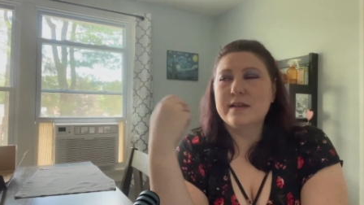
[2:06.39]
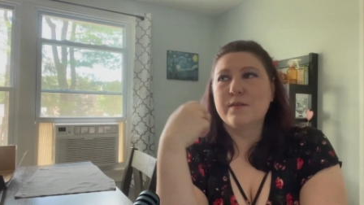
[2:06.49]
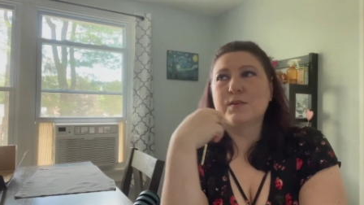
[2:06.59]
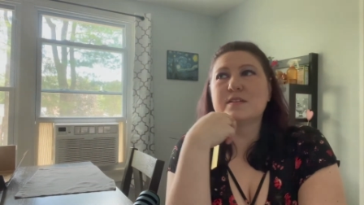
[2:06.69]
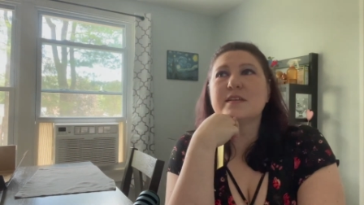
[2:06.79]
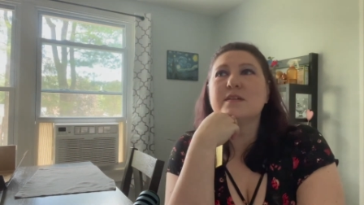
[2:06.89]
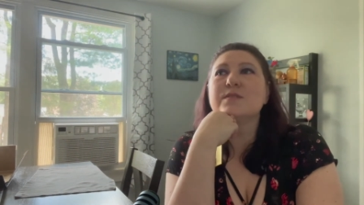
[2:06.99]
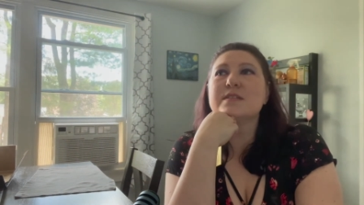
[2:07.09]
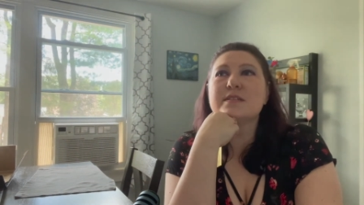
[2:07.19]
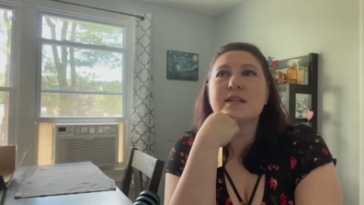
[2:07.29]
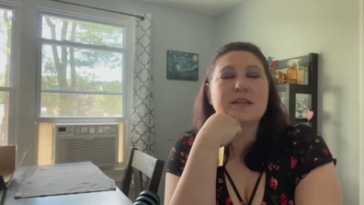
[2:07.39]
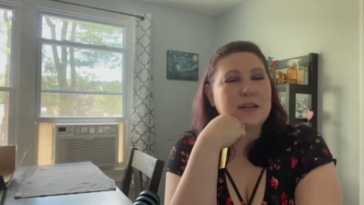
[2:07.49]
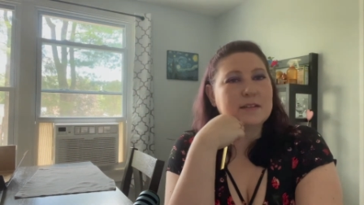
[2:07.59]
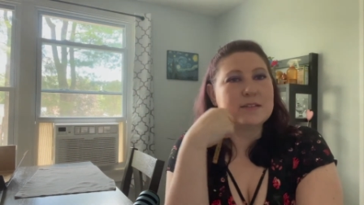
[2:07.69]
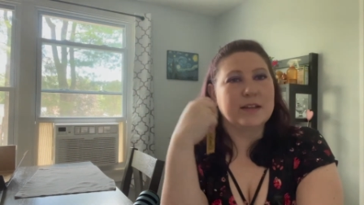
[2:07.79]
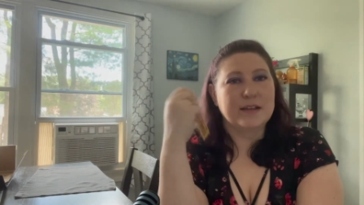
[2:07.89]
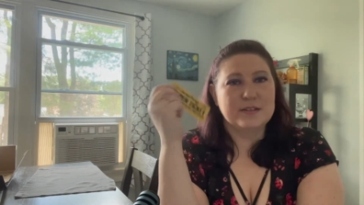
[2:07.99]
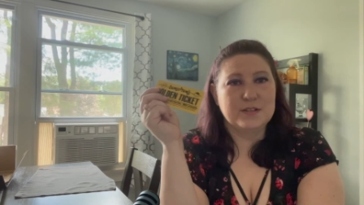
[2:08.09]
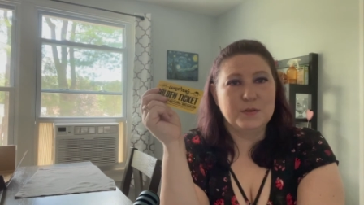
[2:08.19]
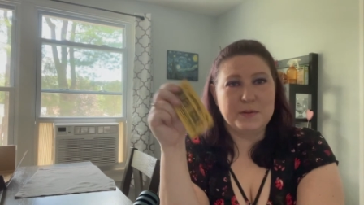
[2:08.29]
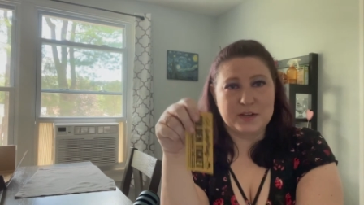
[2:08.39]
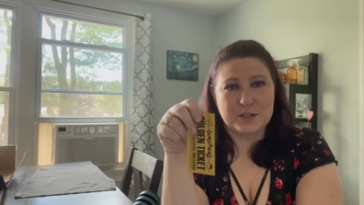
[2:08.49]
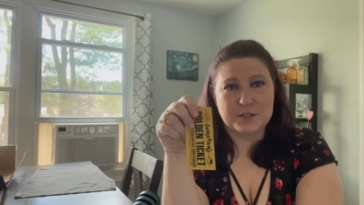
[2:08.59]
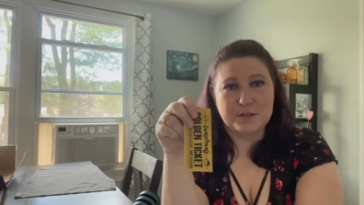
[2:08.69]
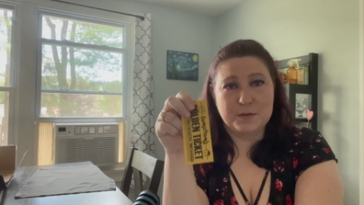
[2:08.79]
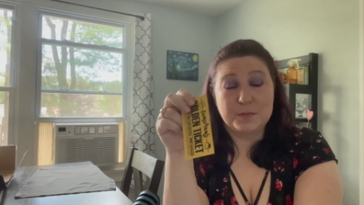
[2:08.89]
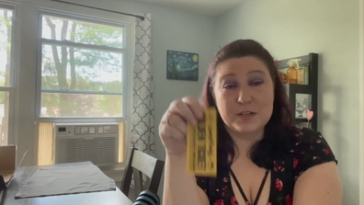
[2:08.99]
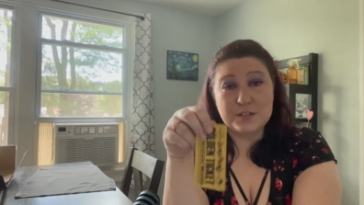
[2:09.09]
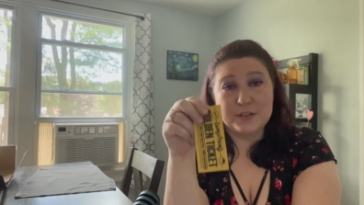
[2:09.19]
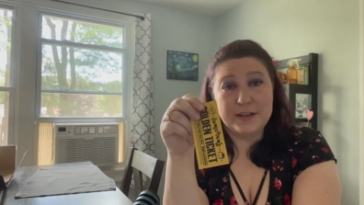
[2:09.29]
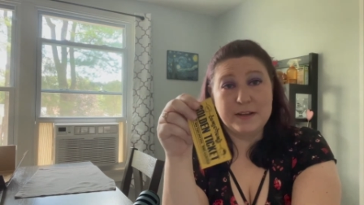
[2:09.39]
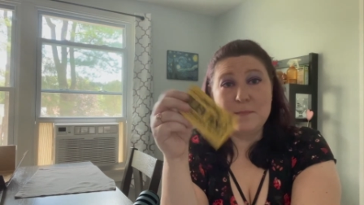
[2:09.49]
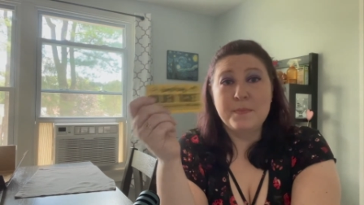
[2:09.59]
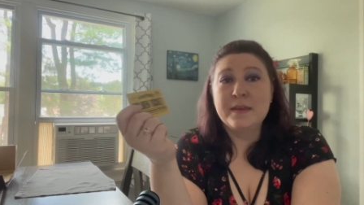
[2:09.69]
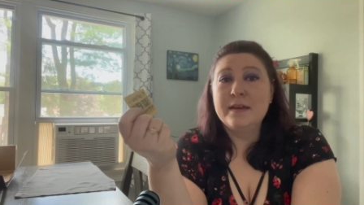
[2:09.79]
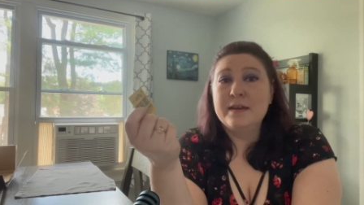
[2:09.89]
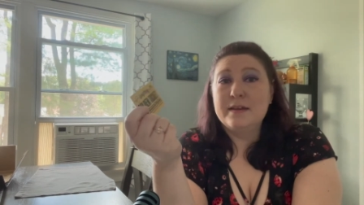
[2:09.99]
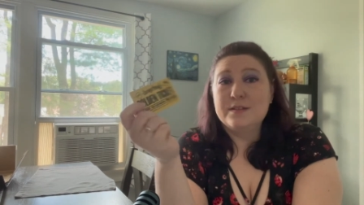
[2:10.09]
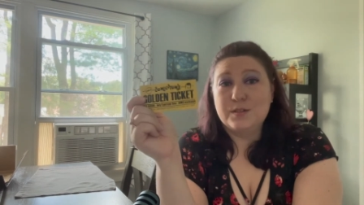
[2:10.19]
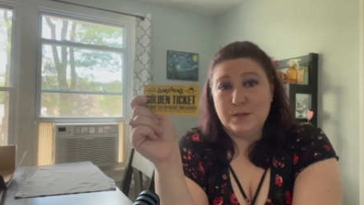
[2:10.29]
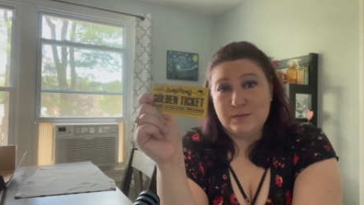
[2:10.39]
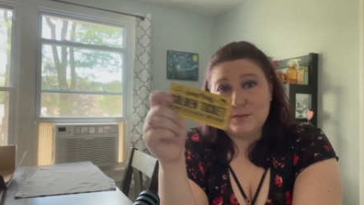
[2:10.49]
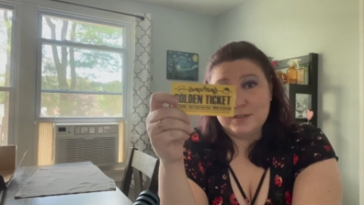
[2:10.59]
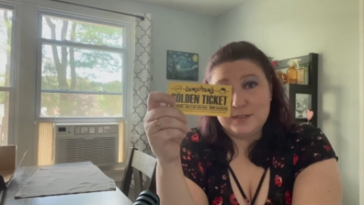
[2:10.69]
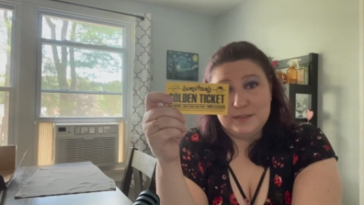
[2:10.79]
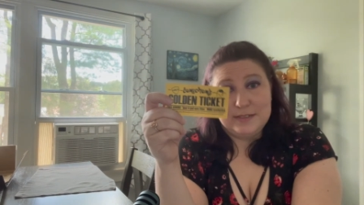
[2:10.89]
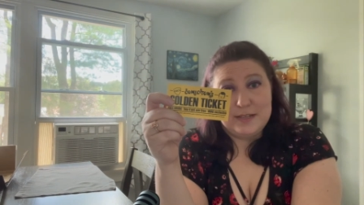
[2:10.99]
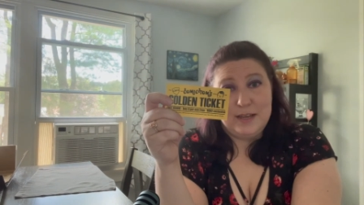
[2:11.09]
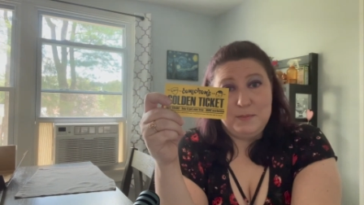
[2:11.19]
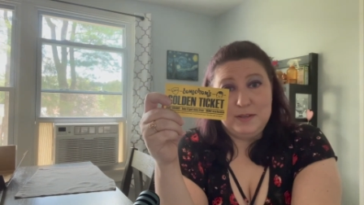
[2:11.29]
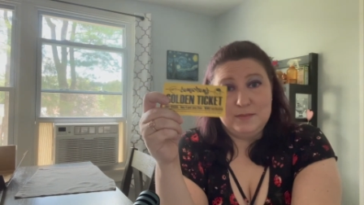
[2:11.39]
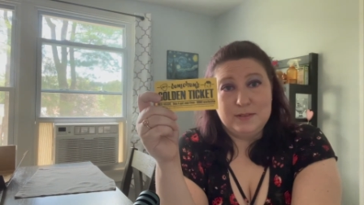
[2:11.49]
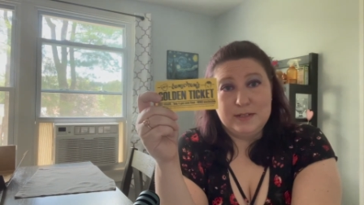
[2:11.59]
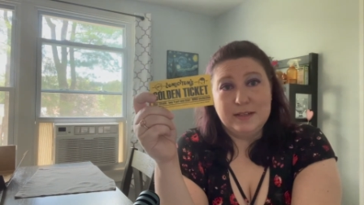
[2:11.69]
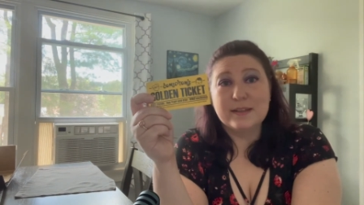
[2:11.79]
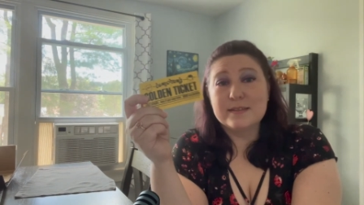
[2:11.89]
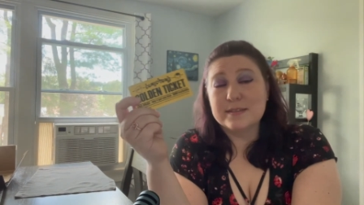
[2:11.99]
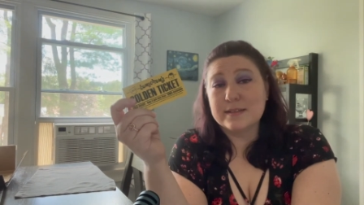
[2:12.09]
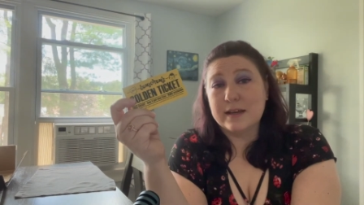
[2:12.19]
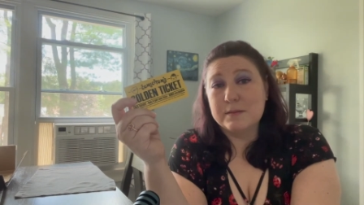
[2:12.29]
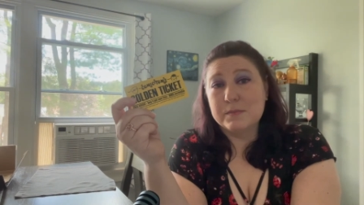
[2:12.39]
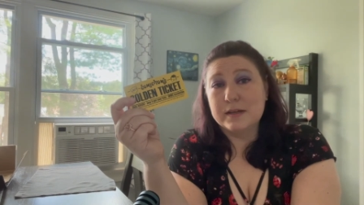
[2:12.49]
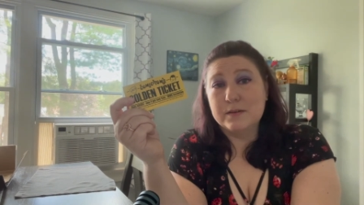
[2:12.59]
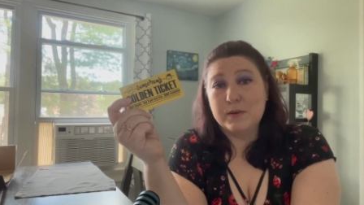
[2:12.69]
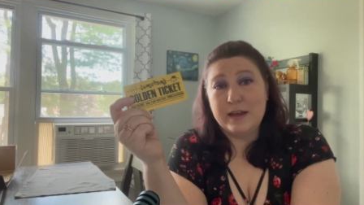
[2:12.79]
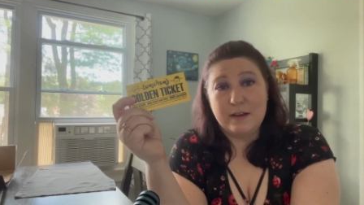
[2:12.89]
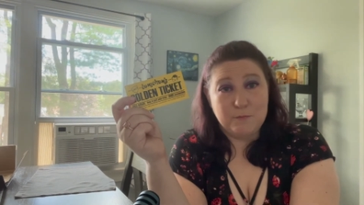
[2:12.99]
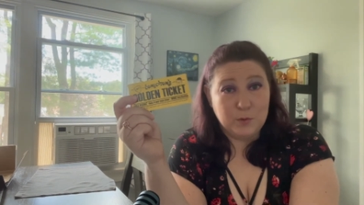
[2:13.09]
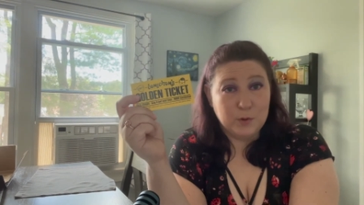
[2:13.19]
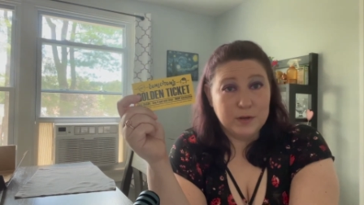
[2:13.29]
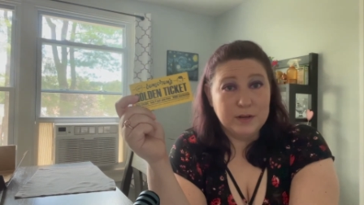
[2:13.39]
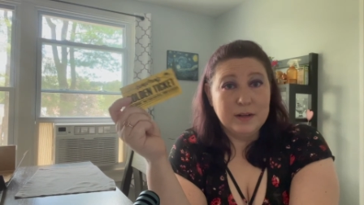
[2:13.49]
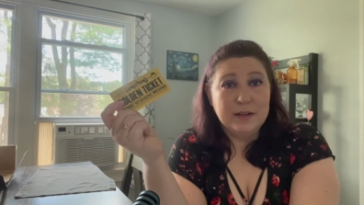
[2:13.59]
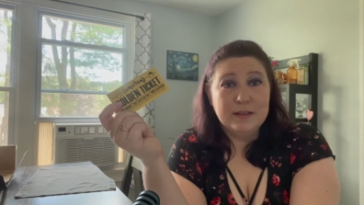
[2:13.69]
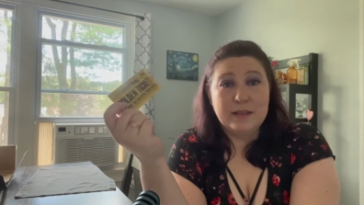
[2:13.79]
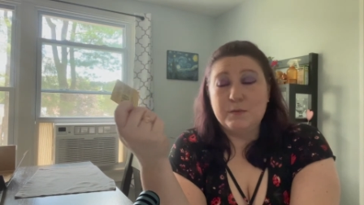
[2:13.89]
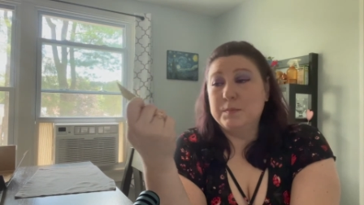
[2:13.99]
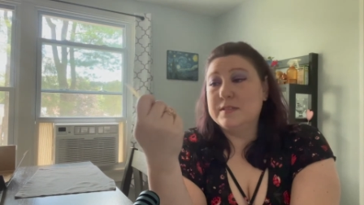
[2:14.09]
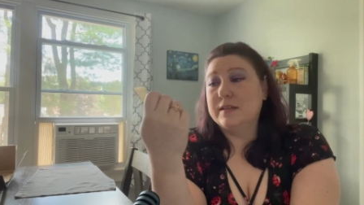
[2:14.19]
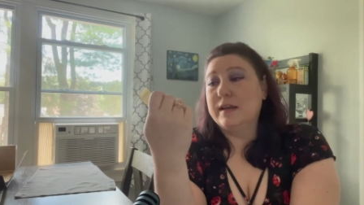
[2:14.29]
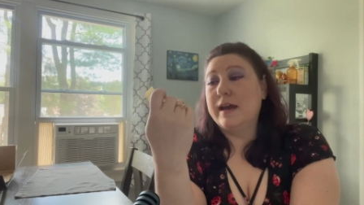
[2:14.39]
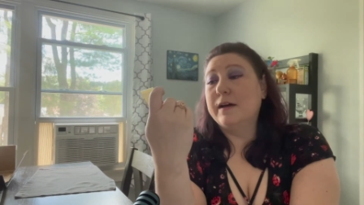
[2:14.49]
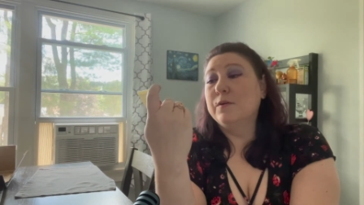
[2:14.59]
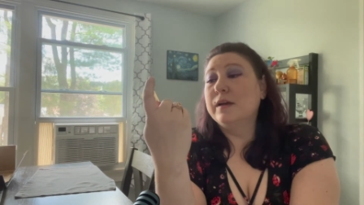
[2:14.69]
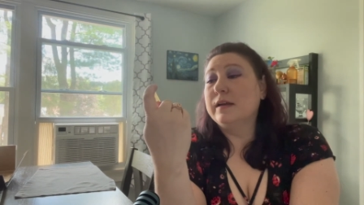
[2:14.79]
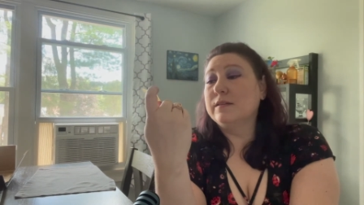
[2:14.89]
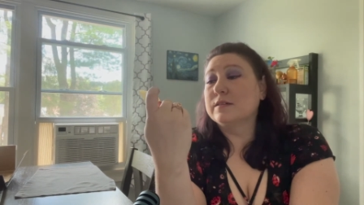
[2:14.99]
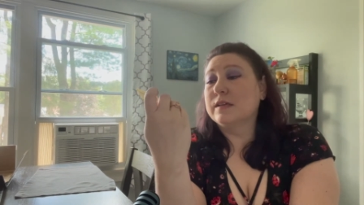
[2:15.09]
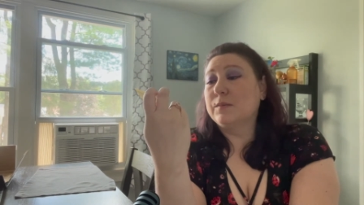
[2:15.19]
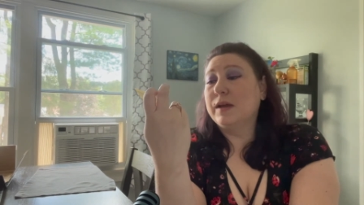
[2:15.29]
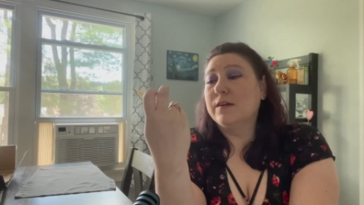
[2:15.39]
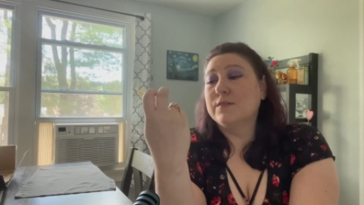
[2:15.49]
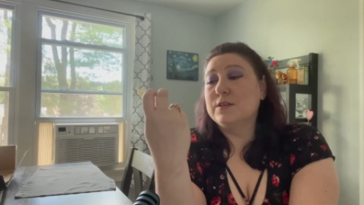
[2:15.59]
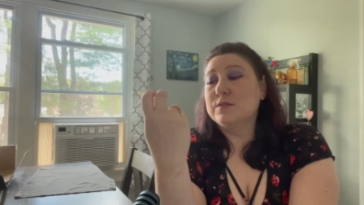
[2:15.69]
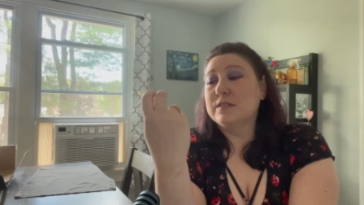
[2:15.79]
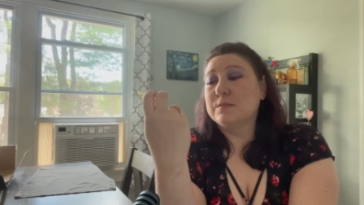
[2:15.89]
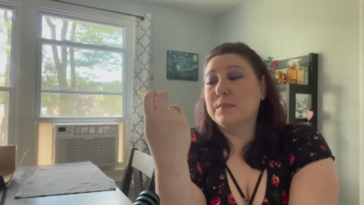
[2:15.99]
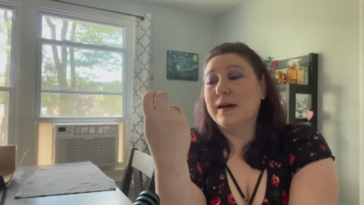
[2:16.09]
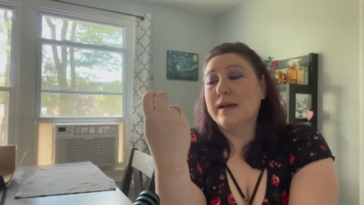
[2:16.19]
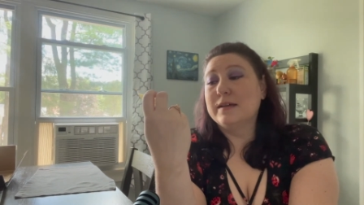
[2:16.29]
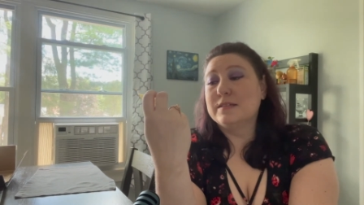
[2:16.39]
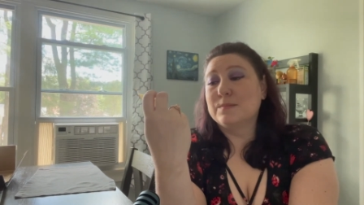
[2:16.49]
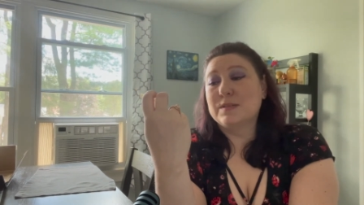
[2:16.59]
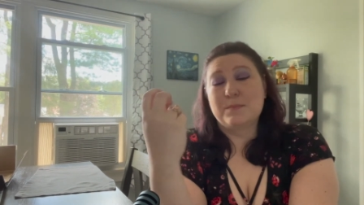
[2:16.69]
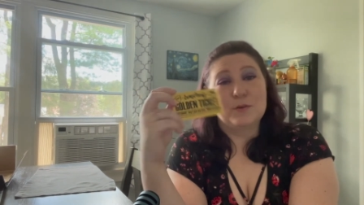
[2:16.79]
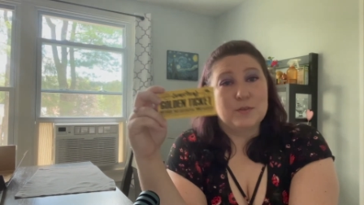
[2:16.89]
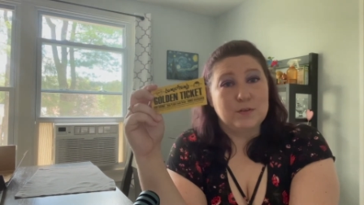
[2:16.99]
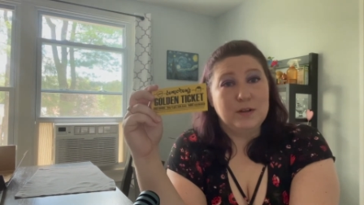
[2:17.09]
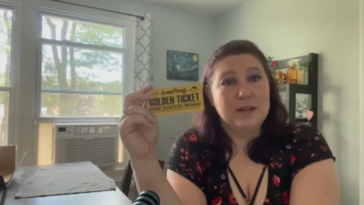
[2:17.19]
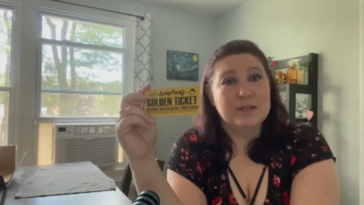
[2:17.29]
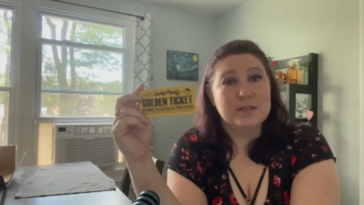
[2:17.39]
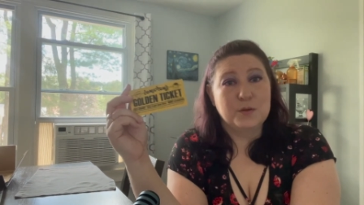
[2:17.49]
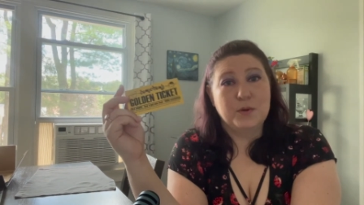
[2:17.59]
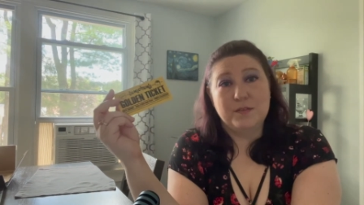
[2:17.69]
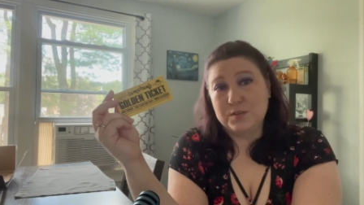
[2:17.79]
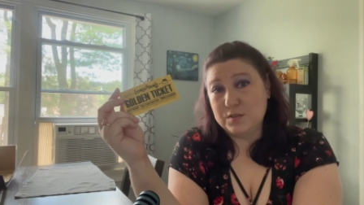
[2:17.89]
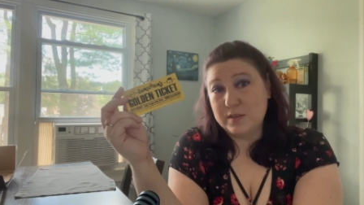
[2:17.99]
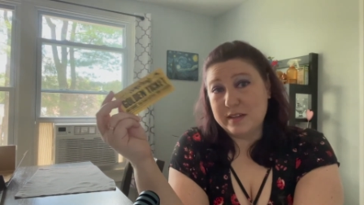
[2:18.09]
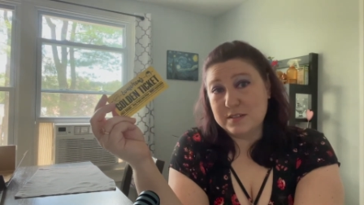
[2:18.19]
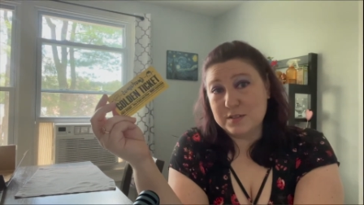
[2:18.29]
I want to say, was it today? Yeah, today. So we packaged it all yesterday. So unfortunately, timing, we didn't get this in time, but we have more that we'll be sending out, and it looks like we have to use this by September 30th, so we'll have to do that